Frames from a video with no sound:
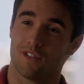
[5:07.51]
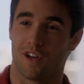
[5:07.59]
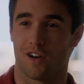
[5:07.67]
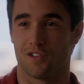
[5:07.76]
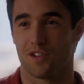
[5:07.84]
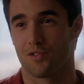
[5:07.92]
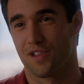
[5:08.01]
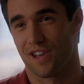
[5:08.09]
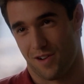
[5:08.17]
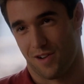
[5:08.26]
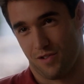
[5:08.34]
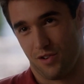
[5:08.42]
No, the only
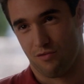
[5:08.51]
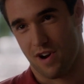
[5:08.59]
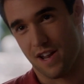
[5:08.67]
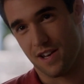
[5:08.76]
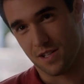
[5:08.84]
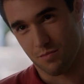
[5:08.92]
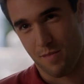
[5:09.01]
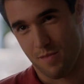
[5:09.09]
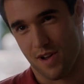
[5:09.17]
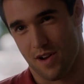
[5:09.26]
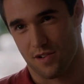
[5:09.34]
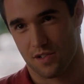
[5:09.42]
thing I'll regret is my
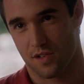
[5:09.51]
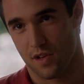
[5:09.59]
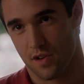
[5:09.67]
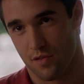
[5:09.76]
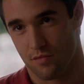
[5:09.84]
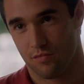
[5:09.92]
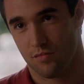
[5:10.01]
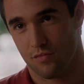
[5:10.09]
marriage to you.